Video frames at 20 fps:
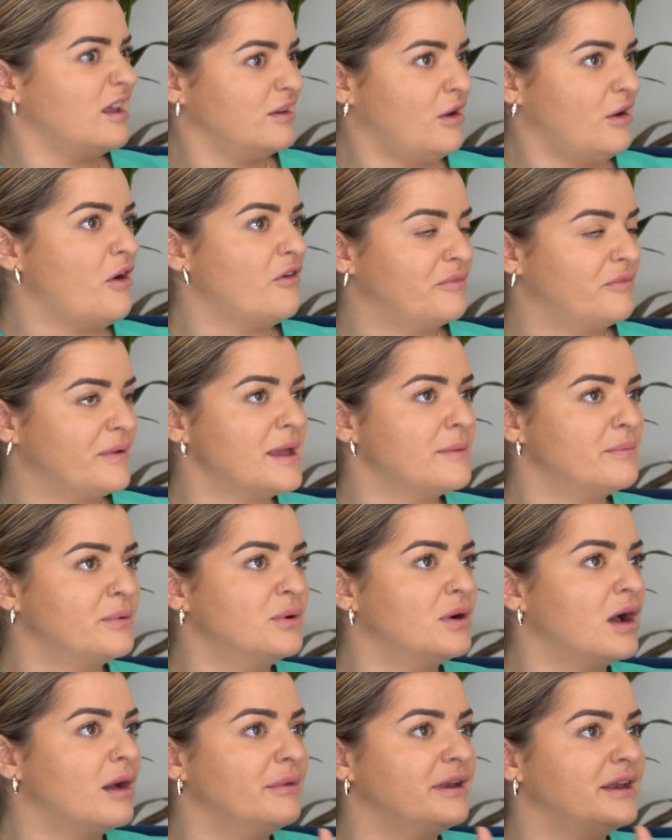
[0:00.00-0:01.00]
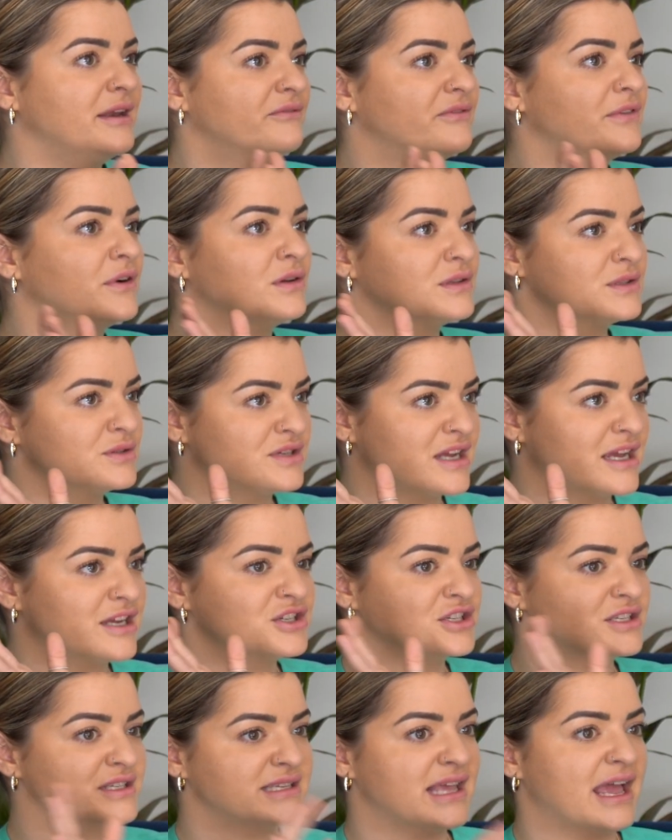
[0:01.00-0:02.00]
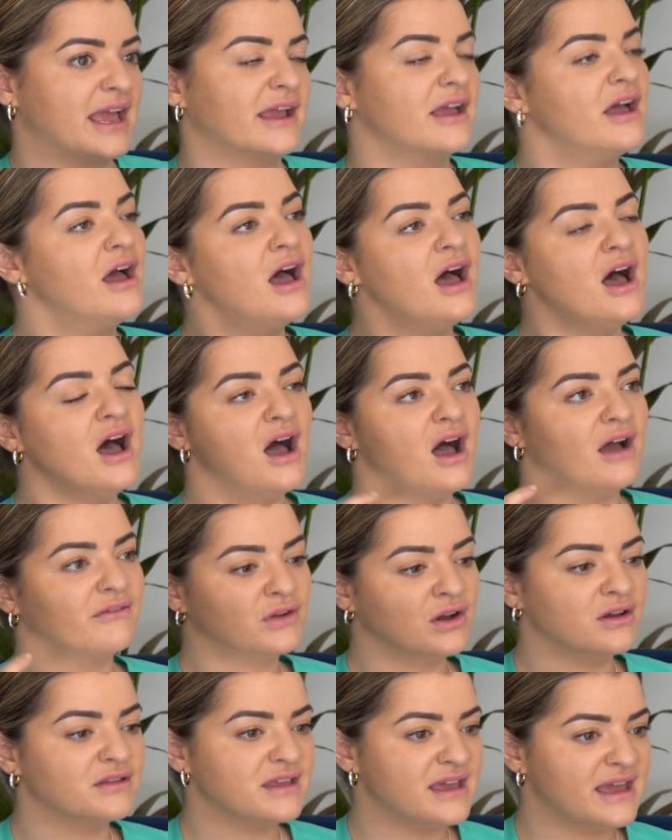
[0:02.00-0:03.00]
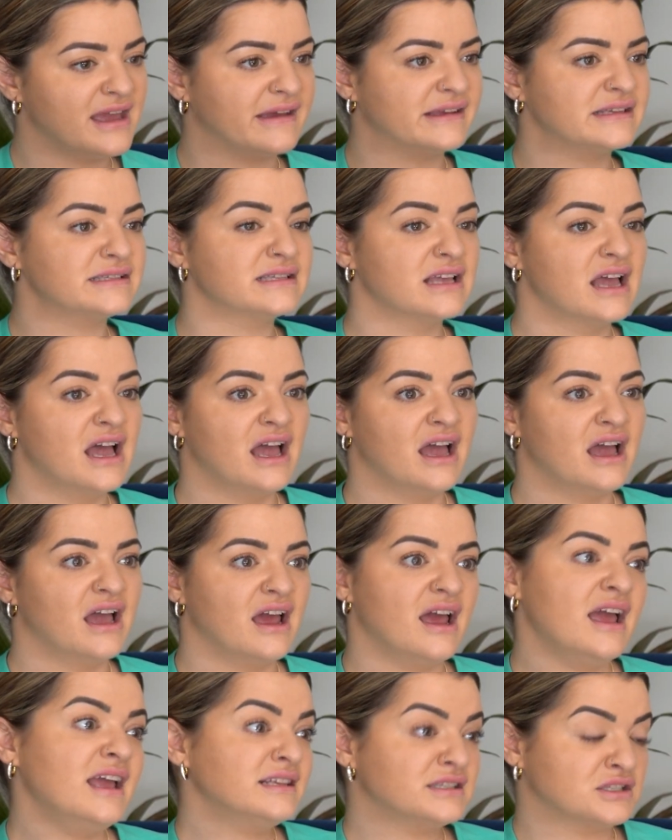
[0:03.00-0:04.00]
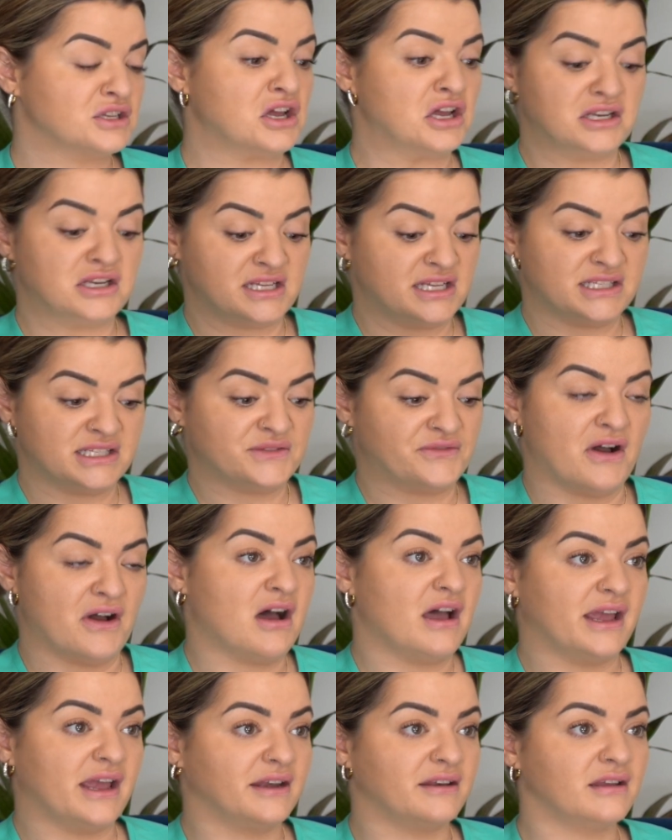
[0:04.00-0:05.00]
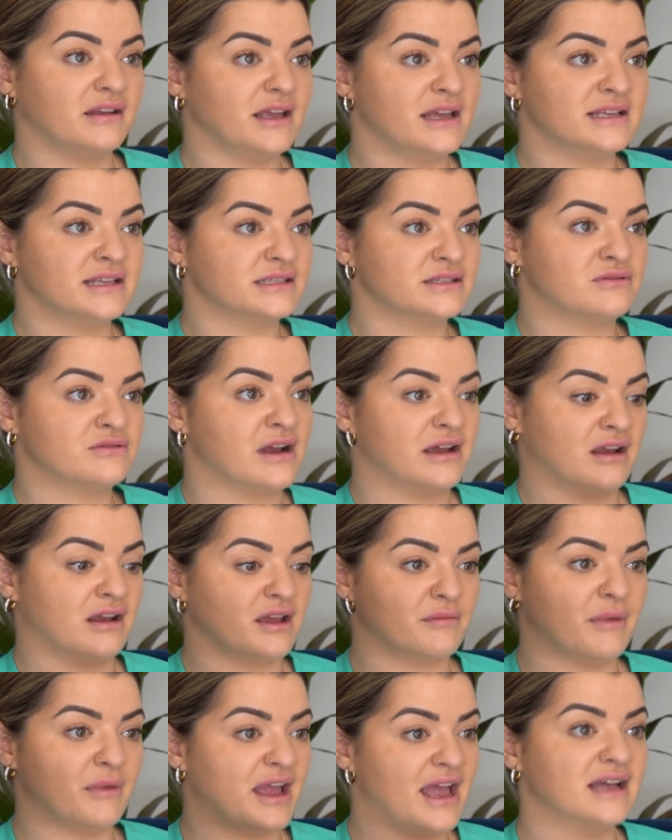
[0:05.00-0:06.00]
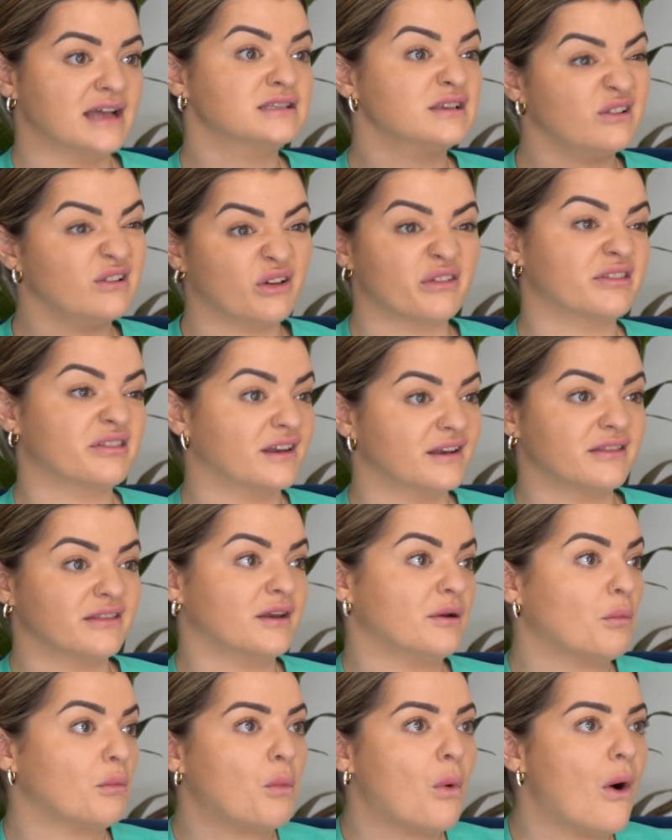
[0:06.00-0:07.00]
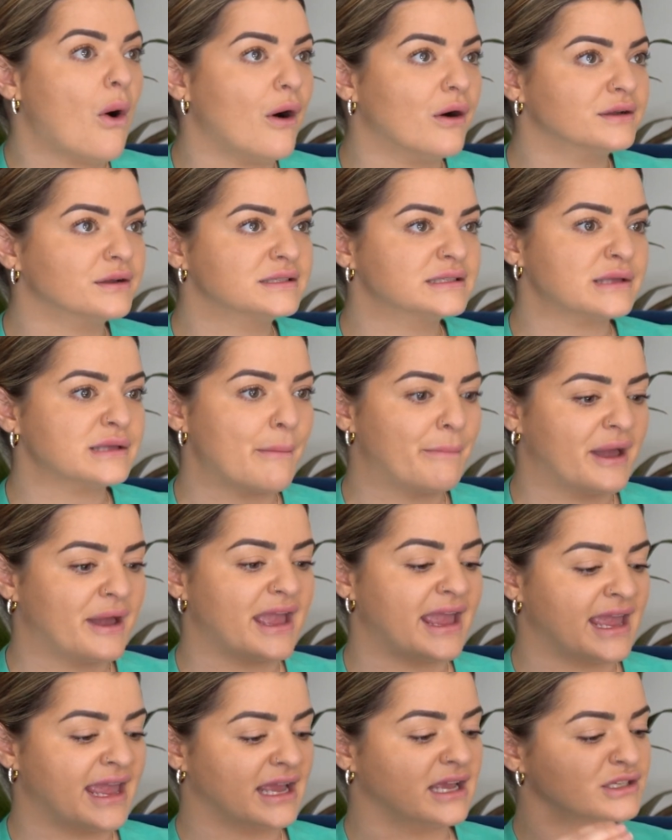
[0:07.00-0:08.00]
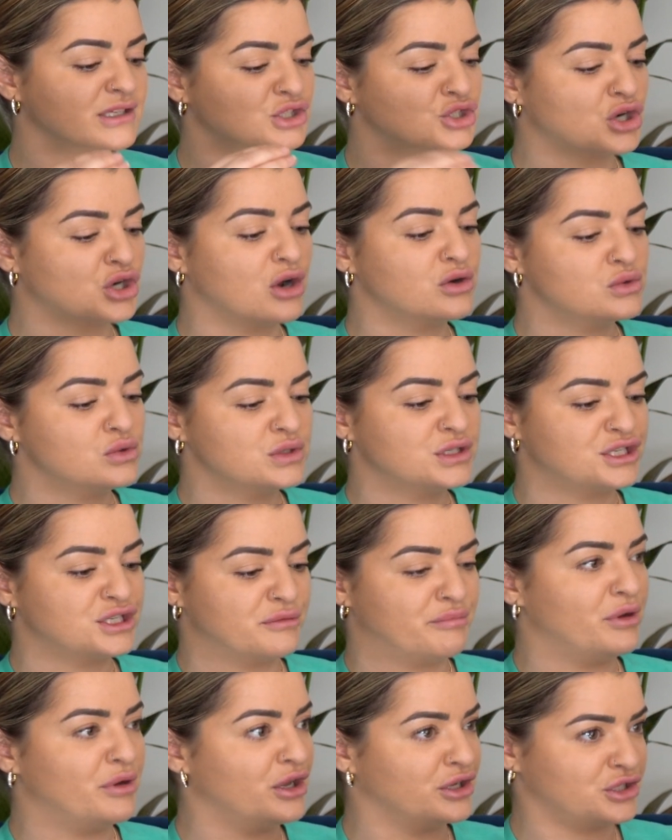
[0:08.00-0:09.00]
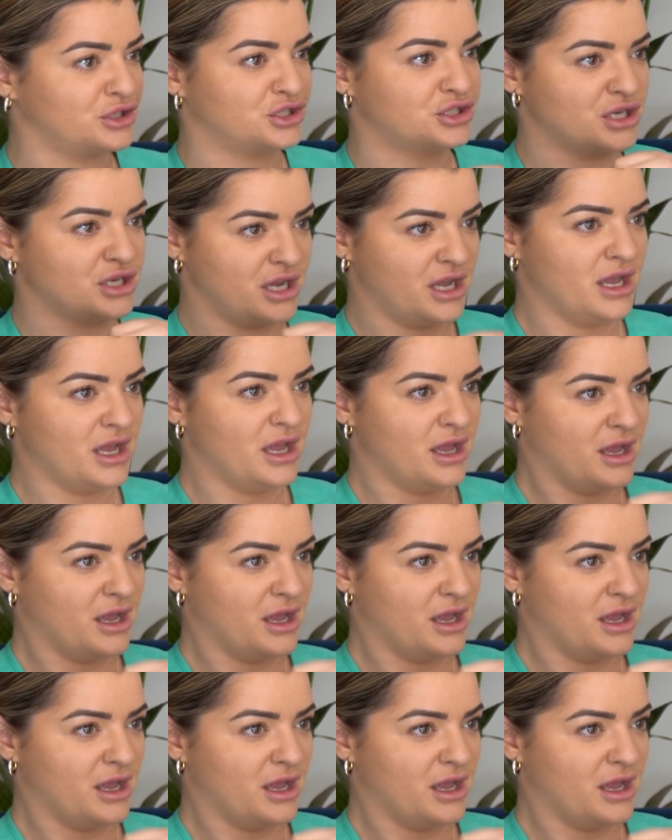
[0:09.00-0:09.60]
get a lot of people coming in for consultation saying, I've got this. It's good. It's fine. It's great. Like, my hair's a lot thinner than it was, but it struggles to push